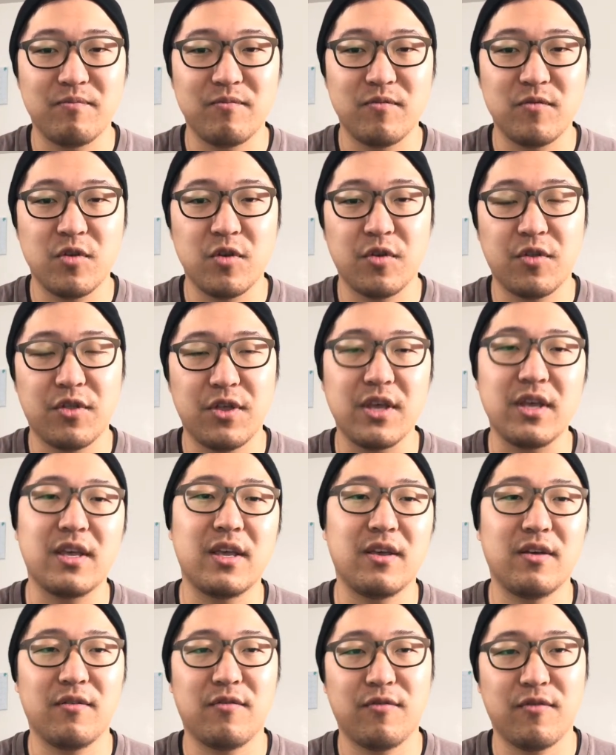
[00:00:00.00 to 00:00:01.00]
you're
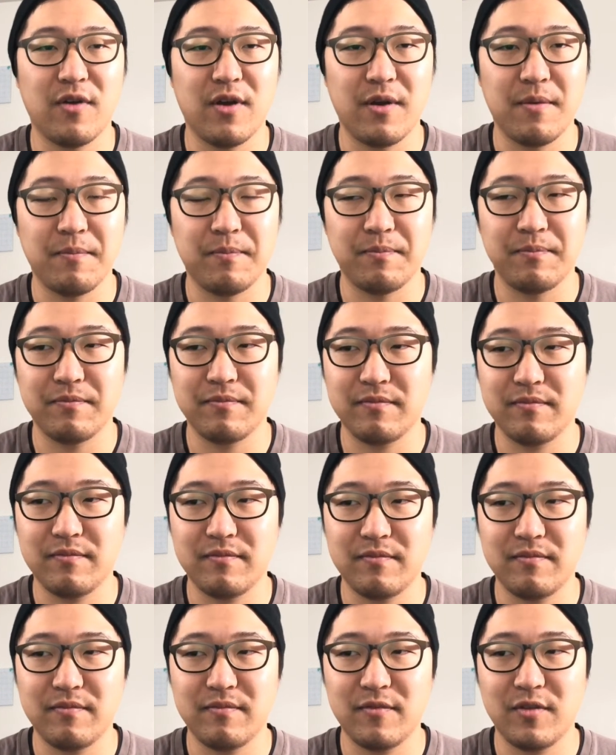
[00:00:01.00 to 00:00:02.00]
thinking from
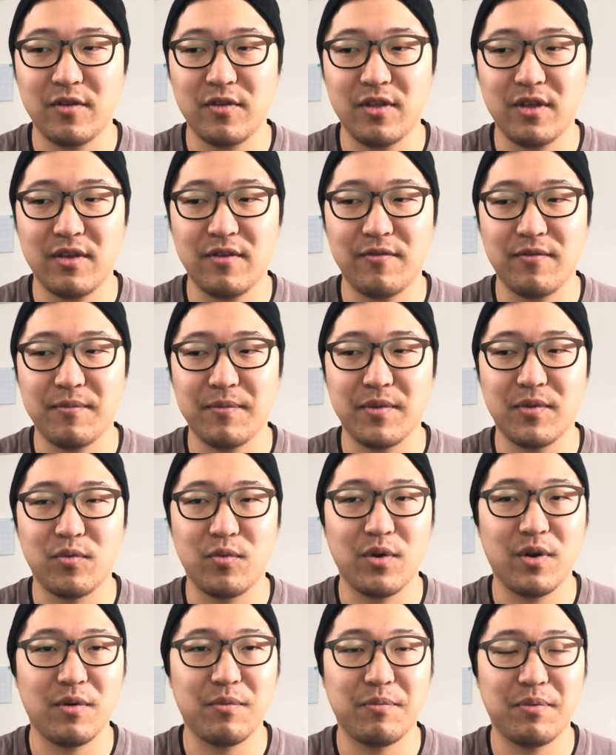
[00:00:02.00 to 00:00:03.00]
this
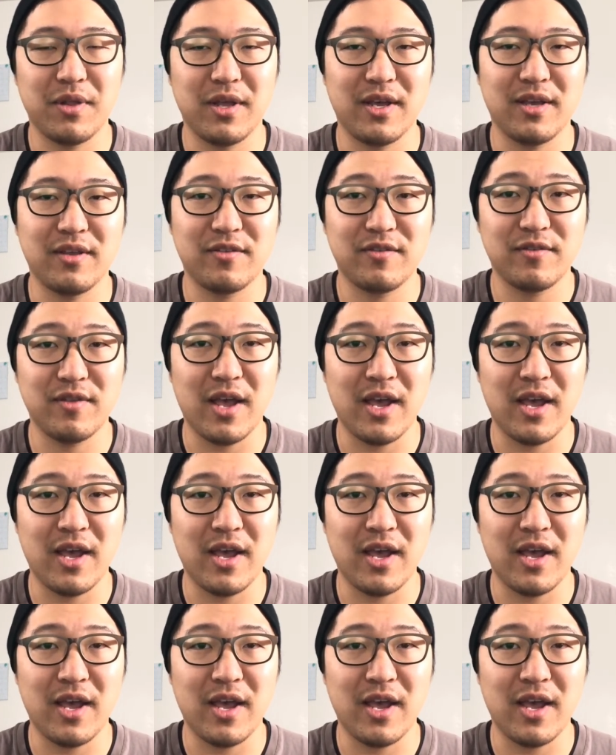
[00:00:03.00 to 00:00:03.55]
weird place.